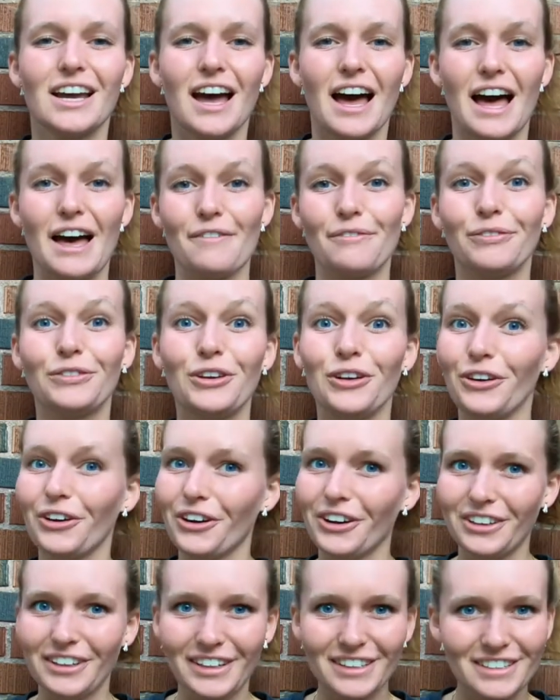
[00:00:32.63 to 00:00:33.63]
After
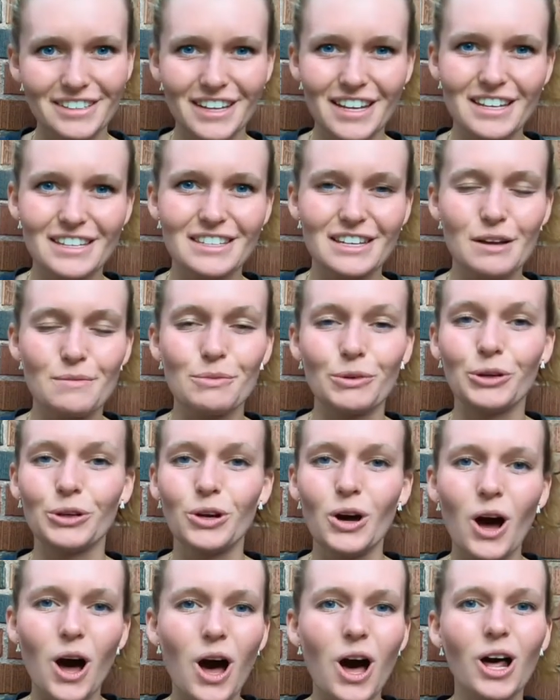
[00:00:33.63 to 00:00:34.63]
an intense summer
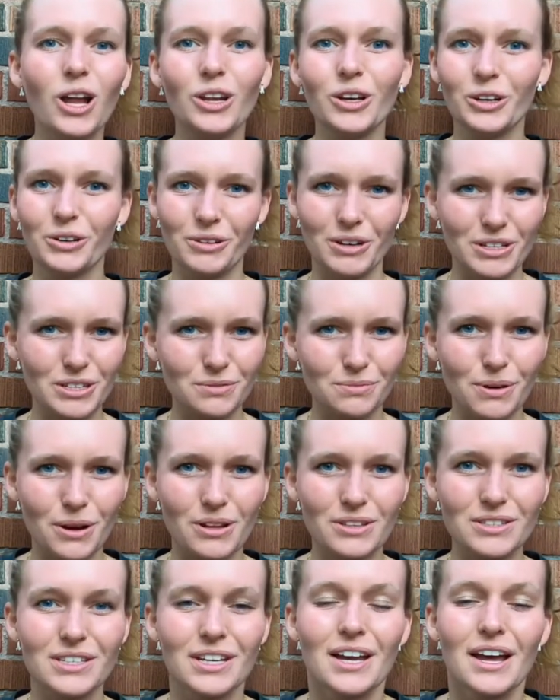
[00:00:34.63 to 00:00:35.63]
all across
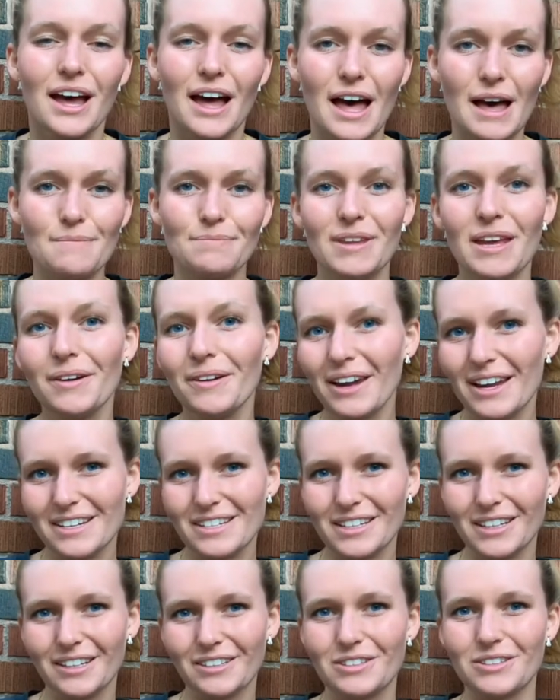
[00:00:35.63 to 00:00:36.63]
France, I'm now
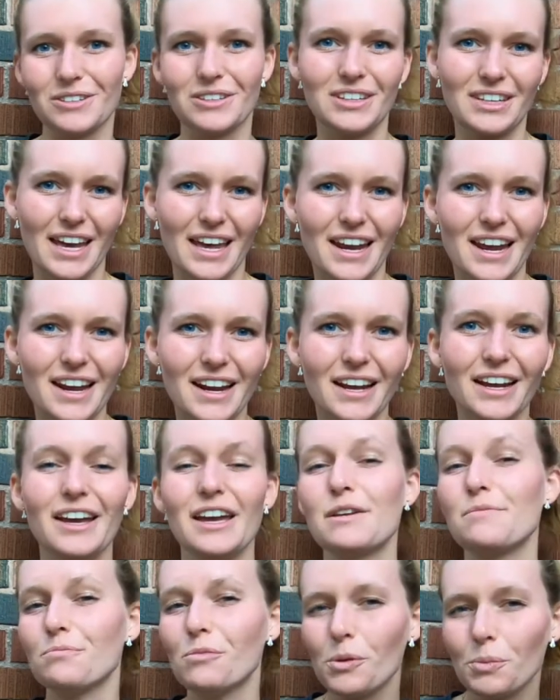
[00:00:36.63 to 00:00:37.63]
heading to Canada
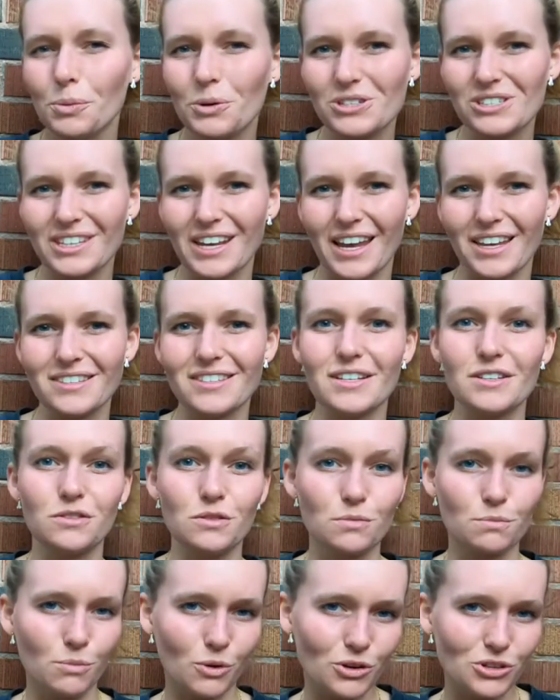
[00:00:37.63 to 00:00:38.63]
and more precisely to
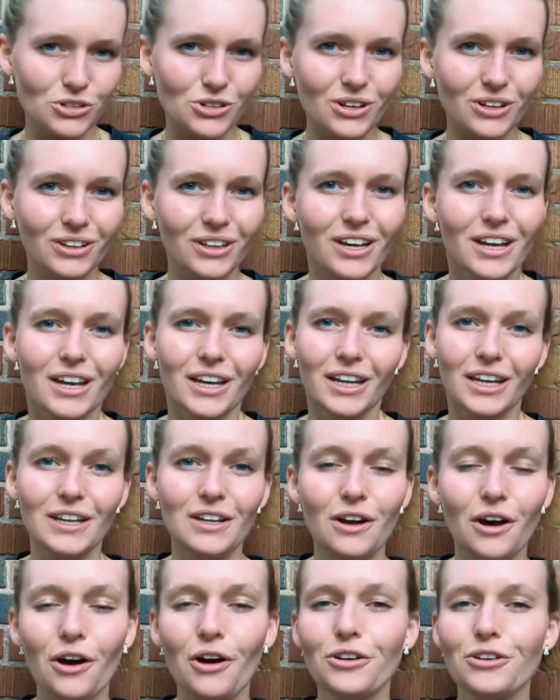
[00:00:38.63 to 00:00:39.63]
Montreal in
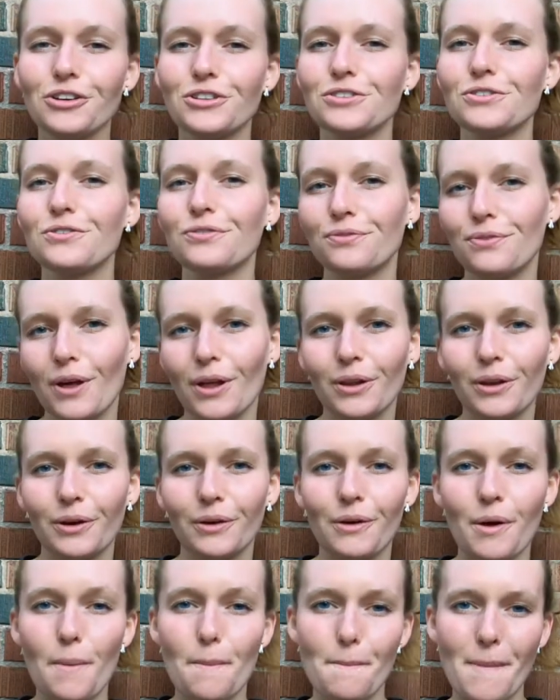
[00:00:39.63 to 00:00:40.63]
order to follow
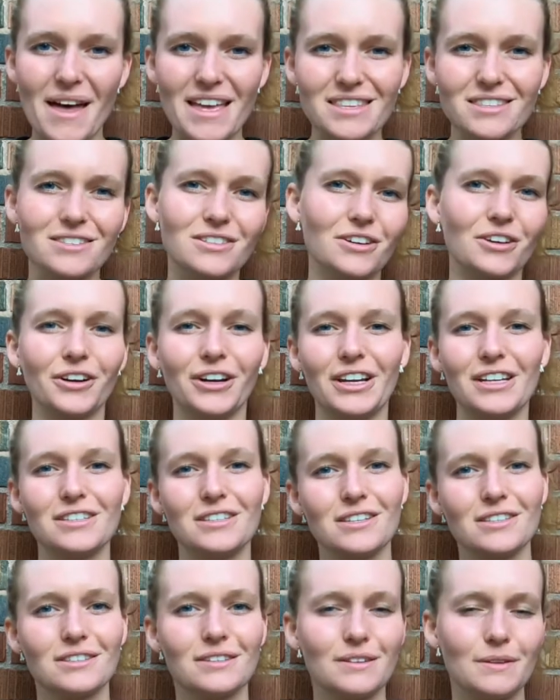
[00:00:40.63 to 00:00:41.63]
a master in
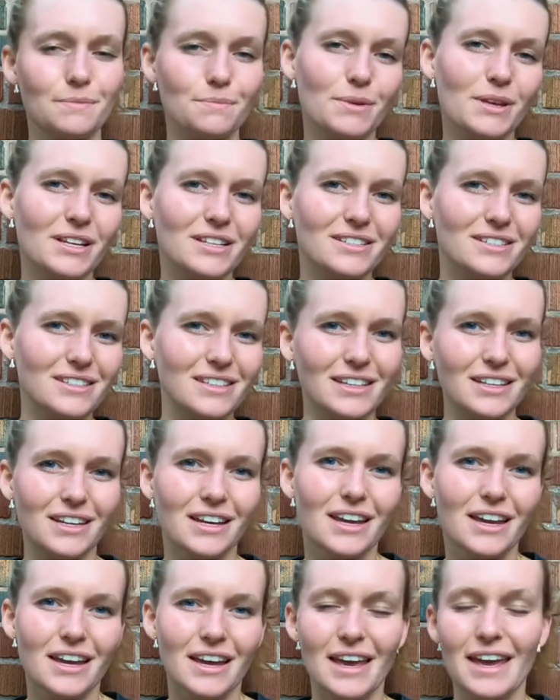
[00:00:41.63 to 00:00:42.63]
sustainability
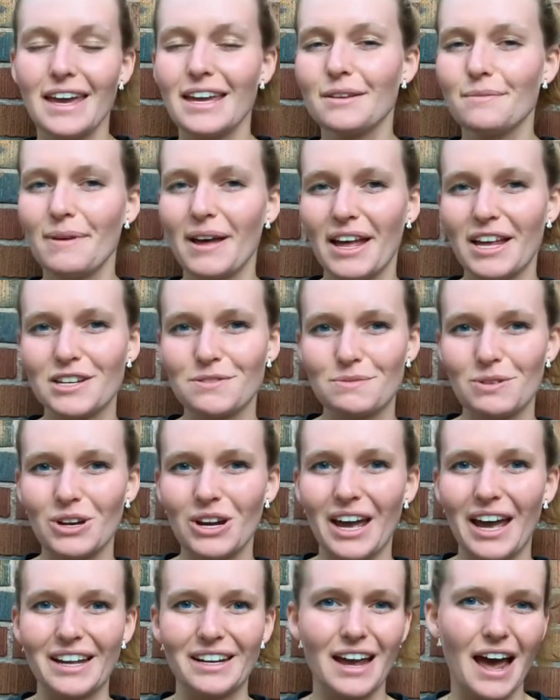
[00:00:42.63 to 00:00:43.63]
and management
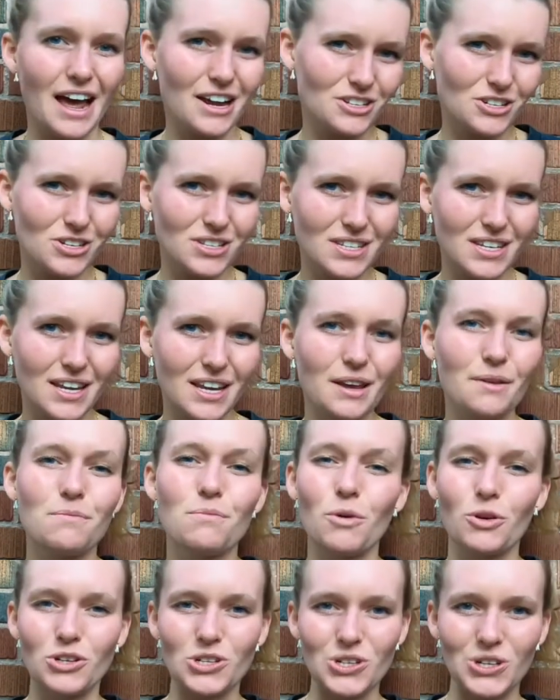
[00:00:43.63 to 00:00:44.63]
at HEC
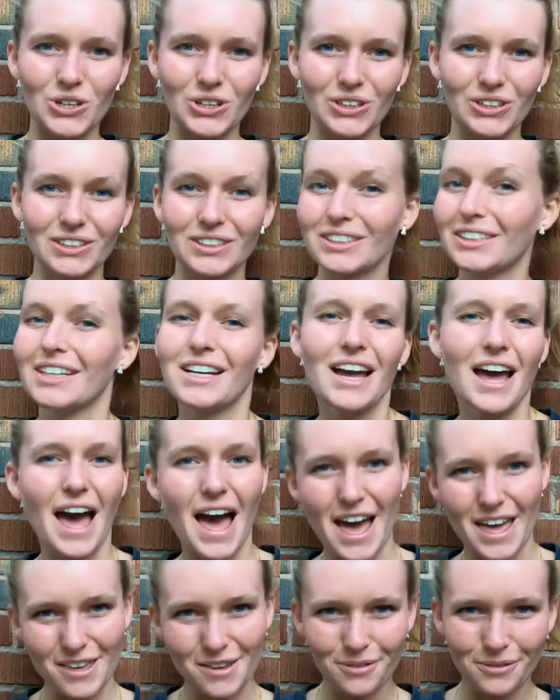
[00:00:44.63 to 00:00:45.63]
Montréal.
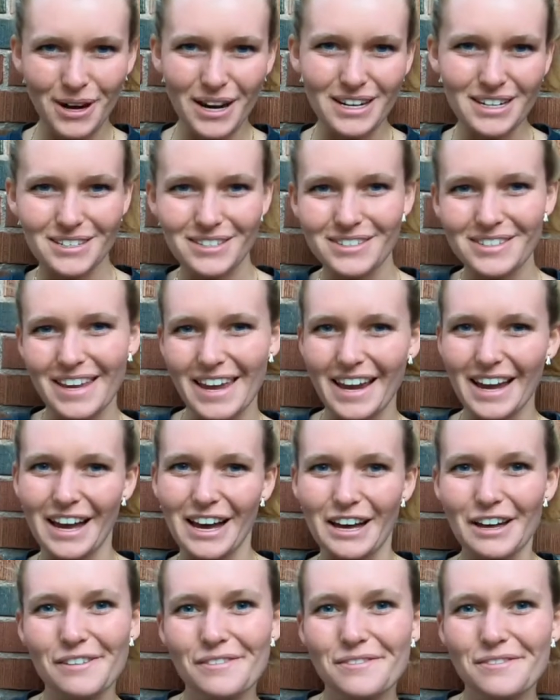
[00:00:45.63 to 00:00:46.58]
Are you ready to take off?